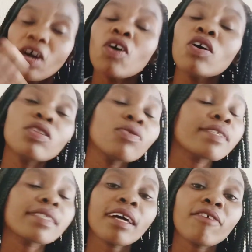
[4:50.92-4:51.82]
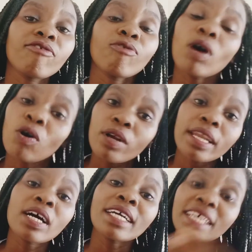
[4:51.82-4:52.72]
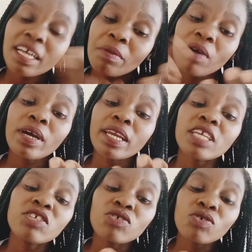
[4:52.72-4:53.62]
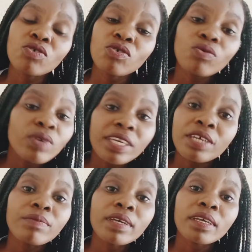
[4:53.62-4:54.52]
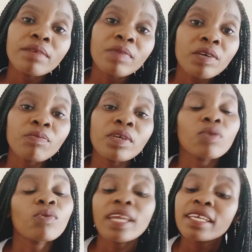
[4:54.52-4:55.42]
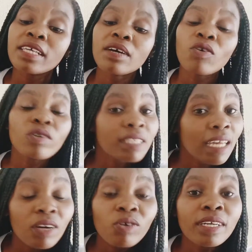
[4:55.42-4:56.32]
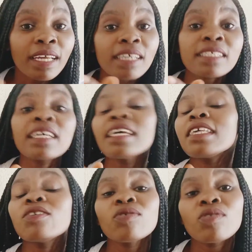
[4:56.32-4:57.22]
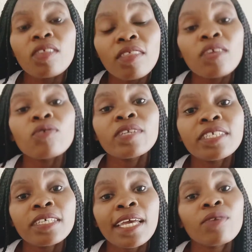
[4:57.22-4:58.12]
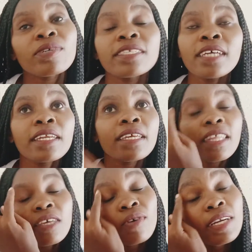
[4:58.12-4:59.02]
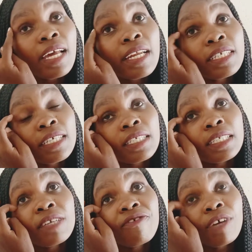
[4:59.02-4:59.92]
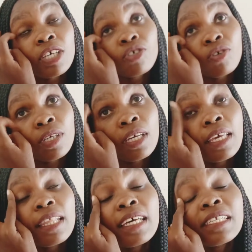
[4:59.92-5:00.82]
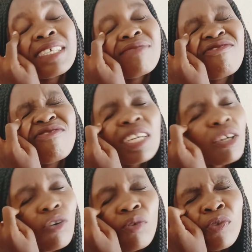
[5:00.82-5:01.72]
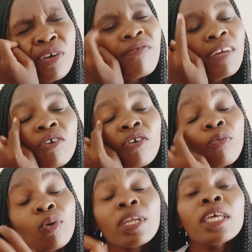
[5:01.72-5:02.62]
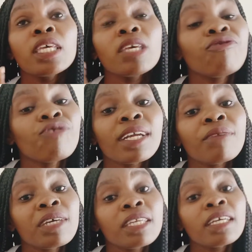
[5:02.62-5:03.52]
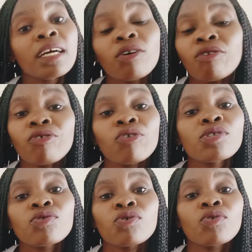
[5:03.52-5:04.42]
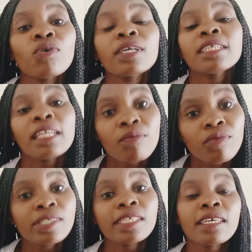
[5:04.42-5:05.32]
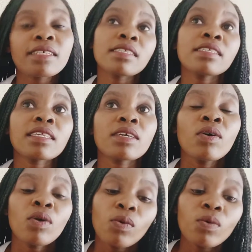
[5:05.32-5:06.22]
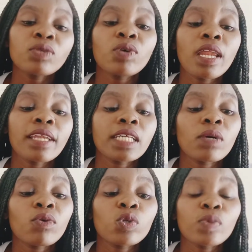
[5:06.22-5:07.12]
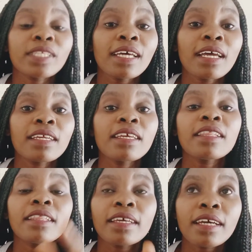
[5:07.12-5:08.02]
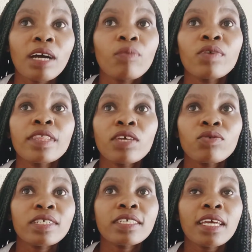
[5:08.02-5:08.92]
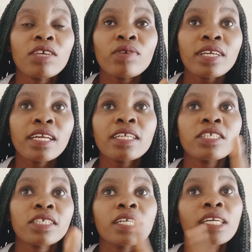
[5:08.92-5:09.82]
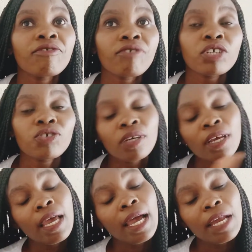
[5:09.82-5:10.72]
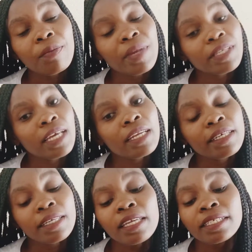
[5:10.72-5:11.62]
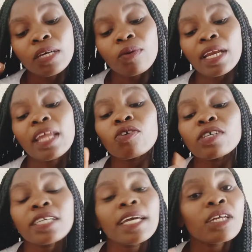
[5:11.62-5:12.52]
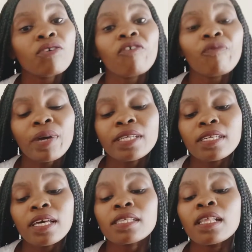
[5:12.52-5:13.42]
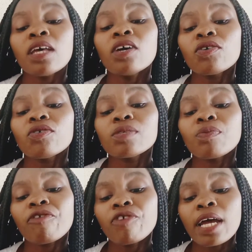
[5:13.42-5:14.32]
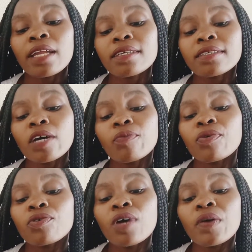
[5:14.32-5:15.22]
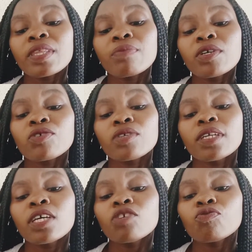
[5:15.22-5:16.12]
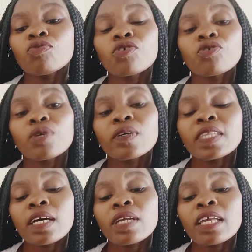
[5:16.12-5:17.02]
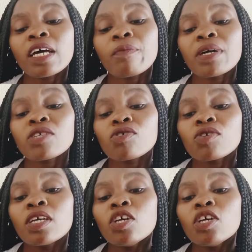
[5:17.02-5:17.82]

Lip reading: all those stuff wakona, hata kama wana hizo ukimwi maybe unaweza conduct, the UTI. UTI means the urinary tract infection. That is very common, common. If you are a medic, of course, you know, the most cases in what one alita kwa hospitali, they come with the UTI, urinary tract infection. And majorly inaleta mwa na hiyo sharing of partners. Because for an example, you are with me today, tomorrow you are with another person,